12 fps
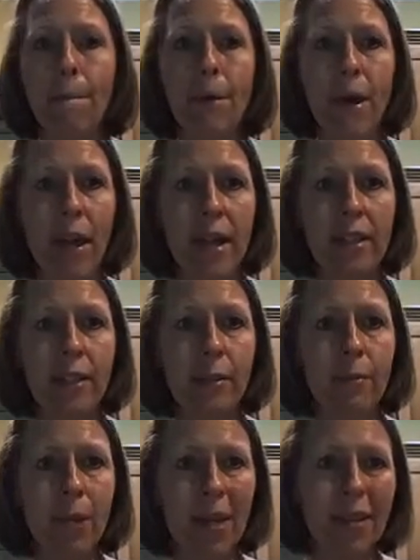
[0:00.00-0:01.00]
But
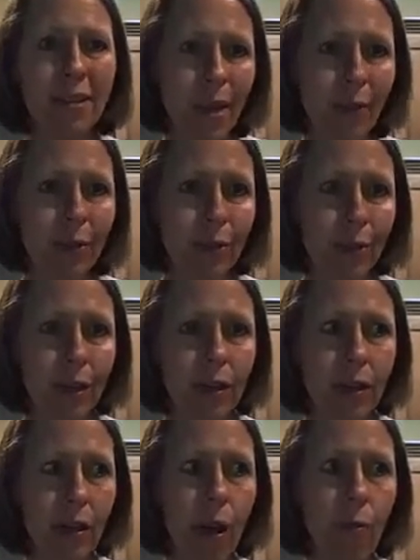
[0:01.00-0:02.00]
because I'm
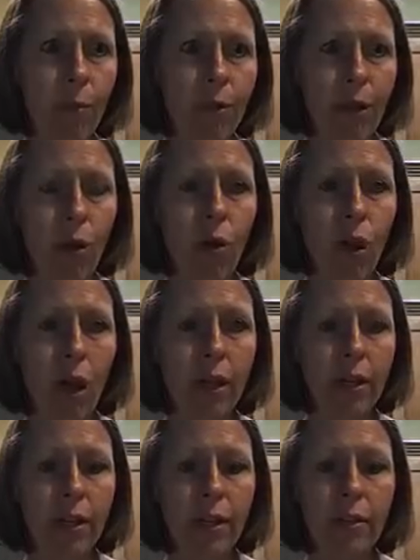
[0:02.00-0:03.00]
using almost a whole
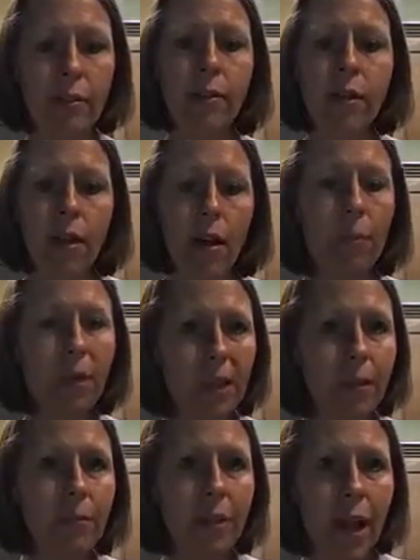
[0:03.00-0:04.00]
onion, a
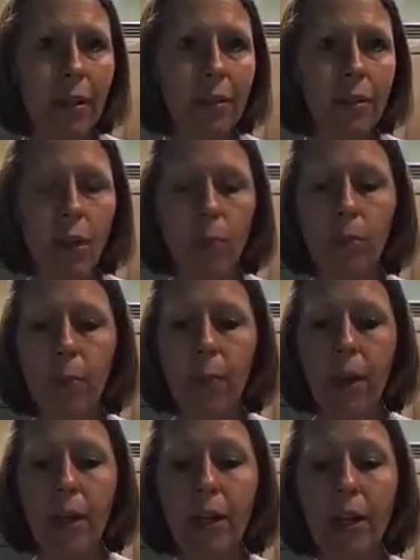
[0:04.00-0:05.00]
medium-sized chopped up
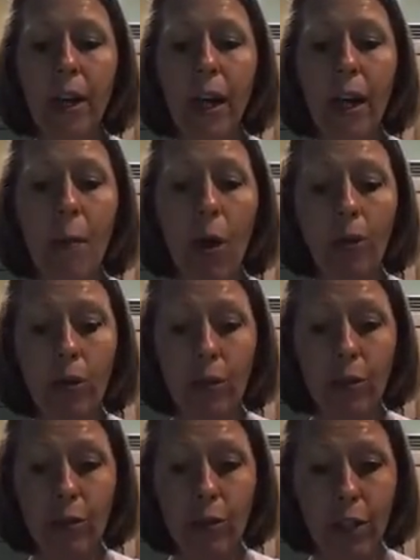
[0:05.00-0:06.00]
onion, and I'm also
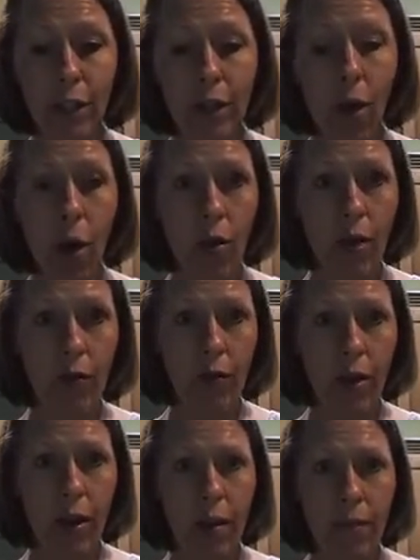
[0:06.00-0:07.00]
using all of
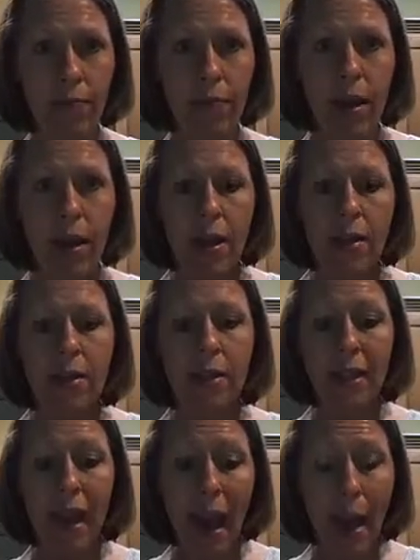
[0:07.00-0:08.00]

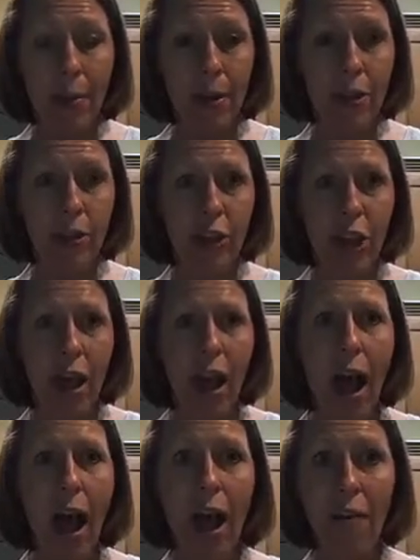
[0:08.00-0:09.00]
this cabbage,
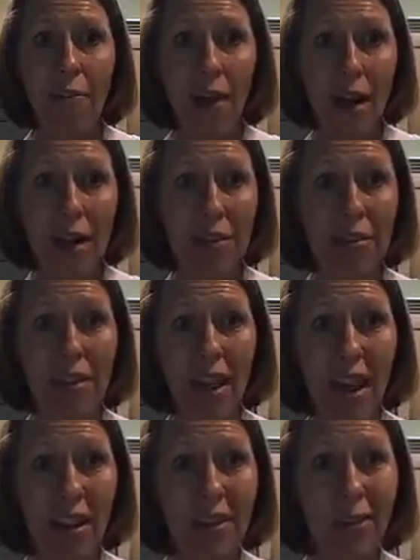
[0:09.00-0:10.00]
I find
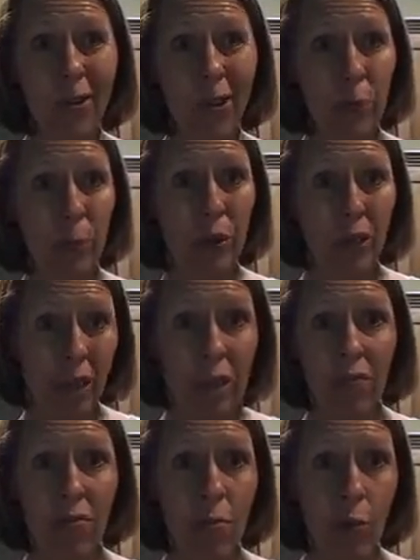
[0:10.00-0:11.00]
that there's
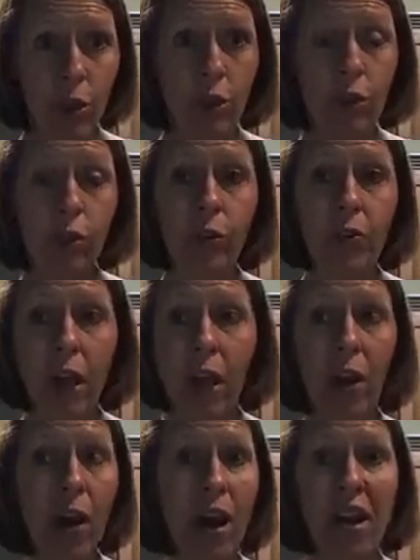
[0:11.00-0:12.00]
plenty of moisture in
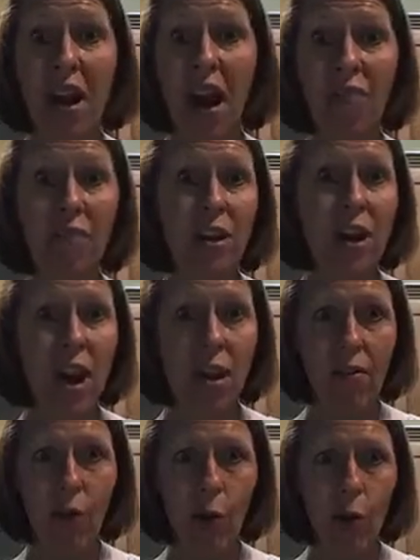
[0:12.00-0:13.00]
there, and I've
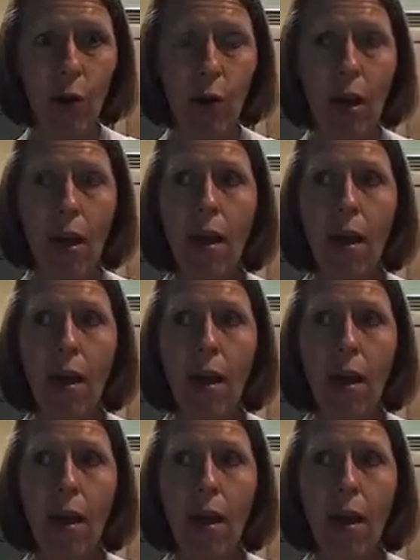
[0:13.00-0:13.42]
never